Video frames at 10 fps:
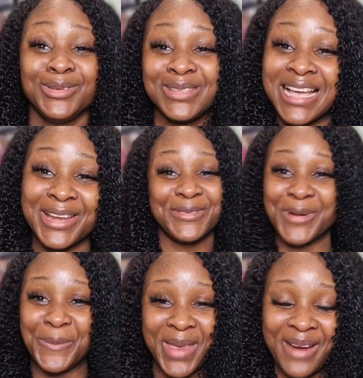those kind of
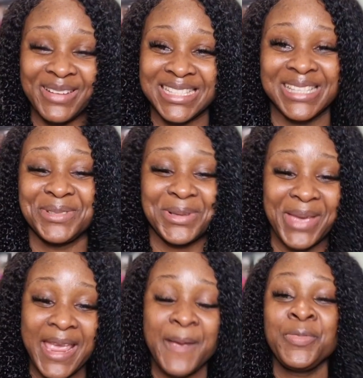comparisons,
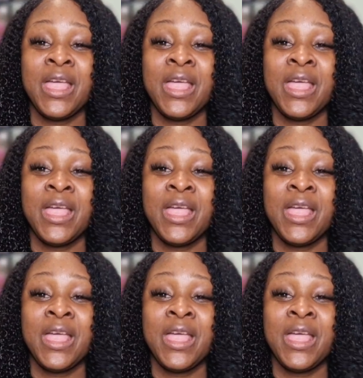okay?